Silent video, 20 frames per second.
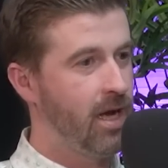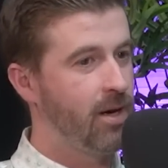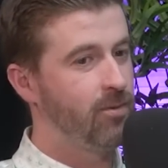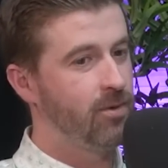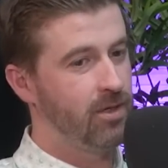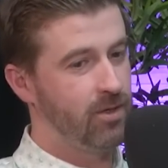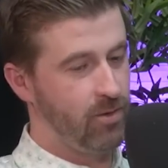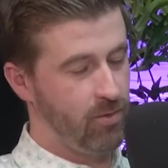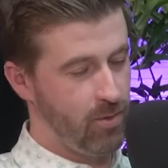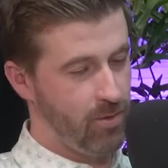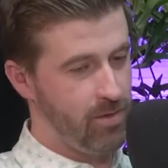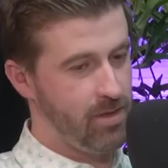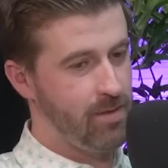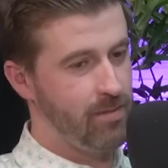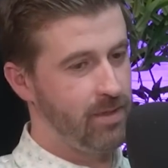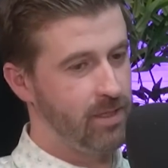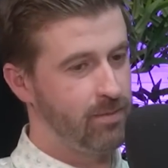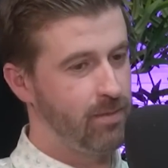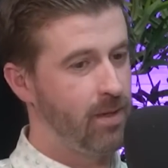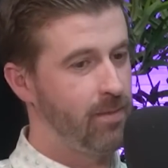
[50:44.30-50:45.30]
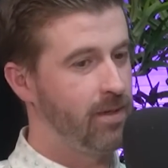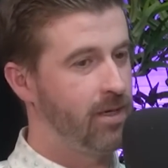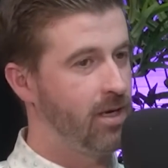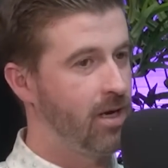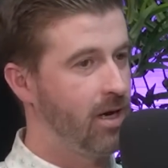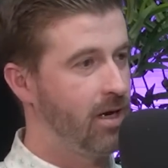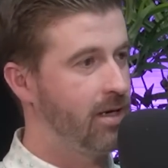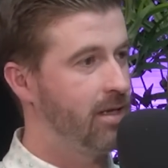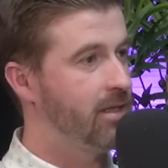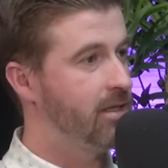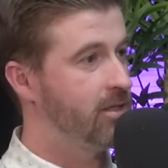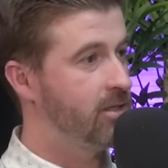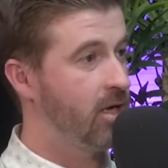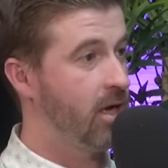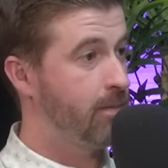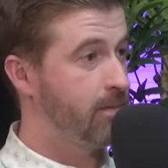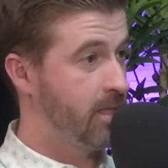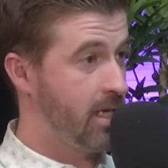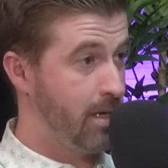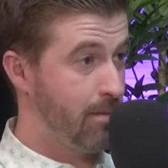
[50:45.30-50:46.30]
But I would agree with him. He's maybe not in the
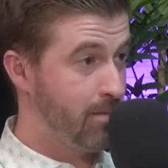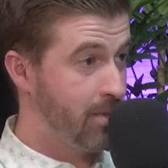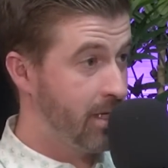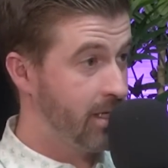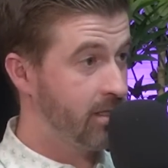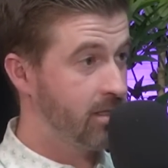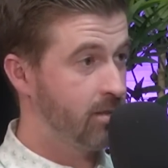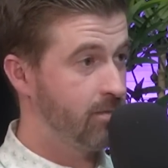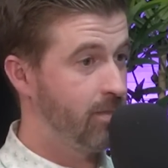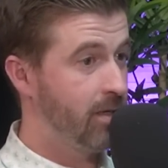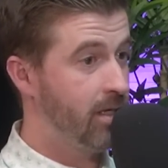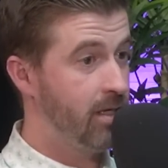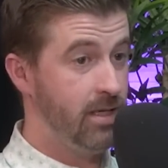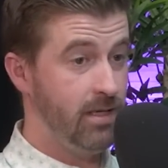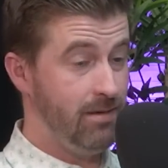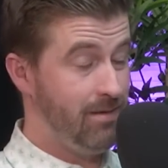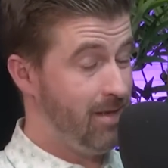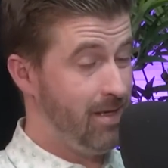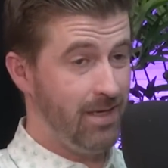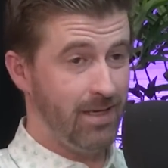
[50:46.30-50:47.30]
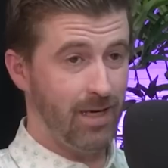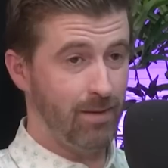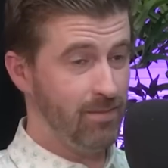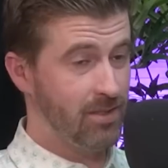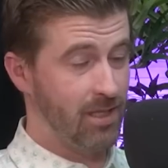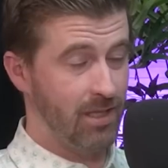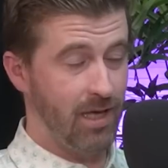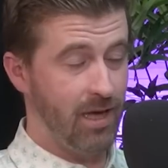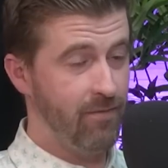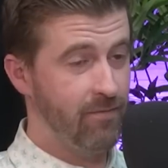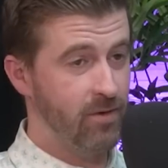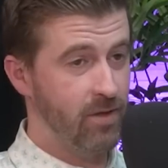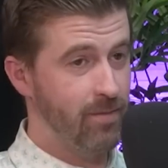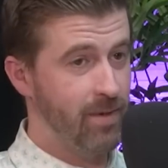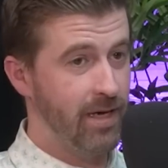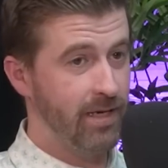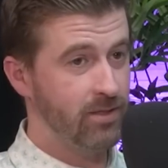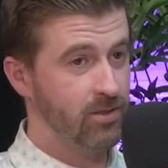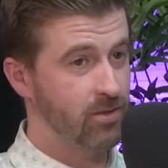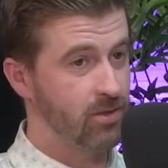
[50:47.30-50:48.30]
top 10 picks, but he comes alive for the
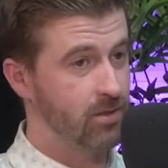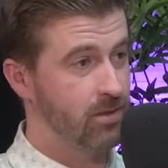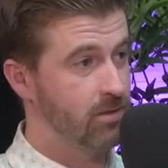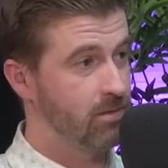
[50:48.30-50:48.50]
Masters